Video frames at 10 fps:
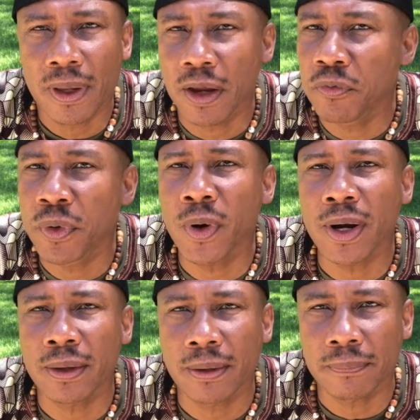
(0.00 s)

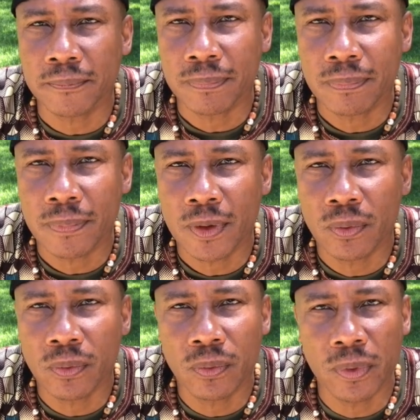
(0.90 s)
everyone,
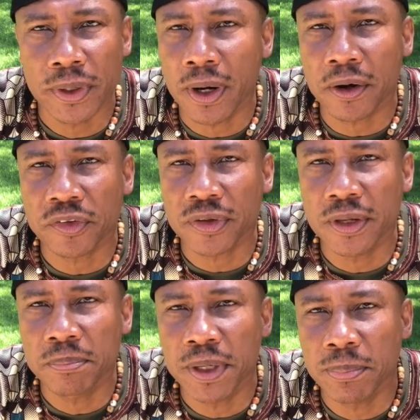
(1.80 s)
were
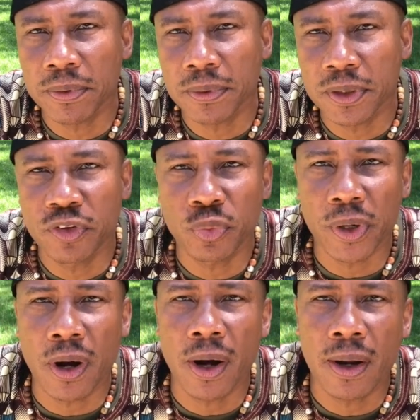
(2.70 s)
dark-skinned people. These
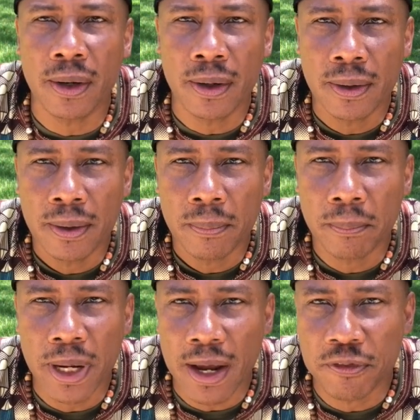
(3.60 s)
were all
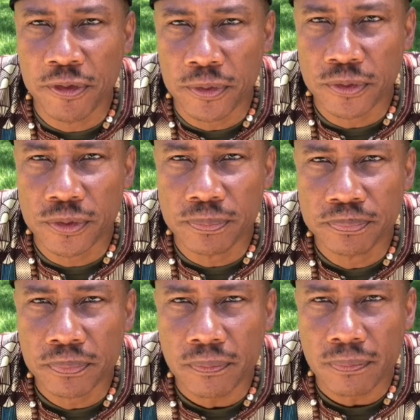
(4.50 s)
black folks.
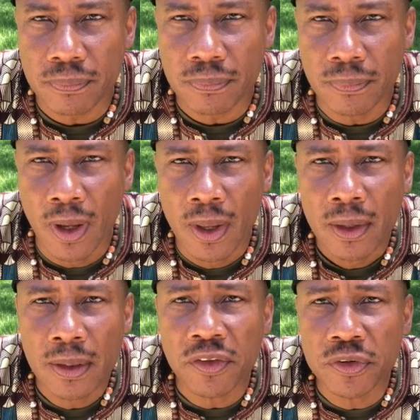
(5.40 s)

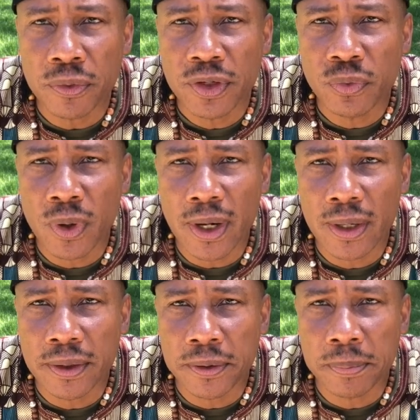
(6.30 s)
That's the reason
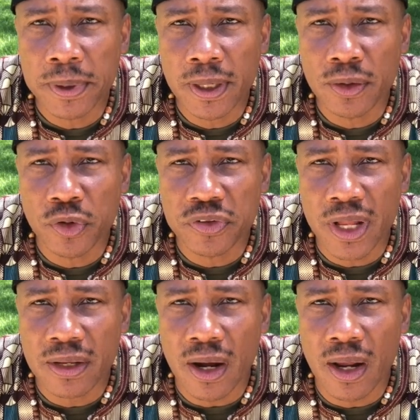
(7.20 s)
why the European does
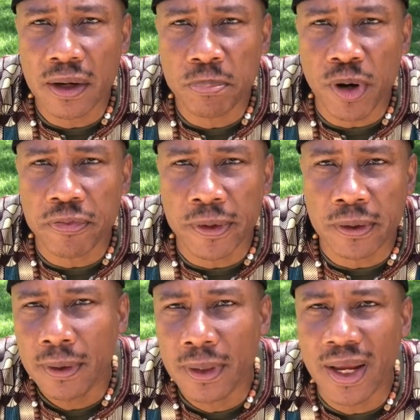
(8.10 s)
not honor prophet.
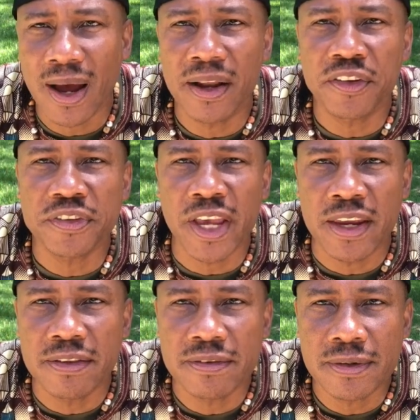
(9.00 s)
They honor
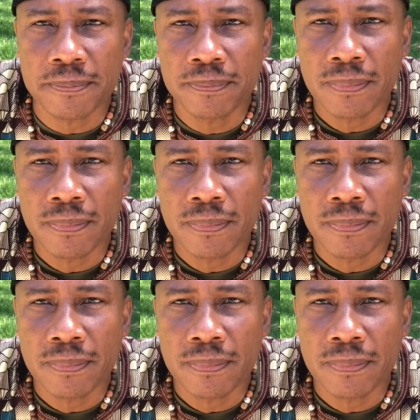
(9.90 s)
saints.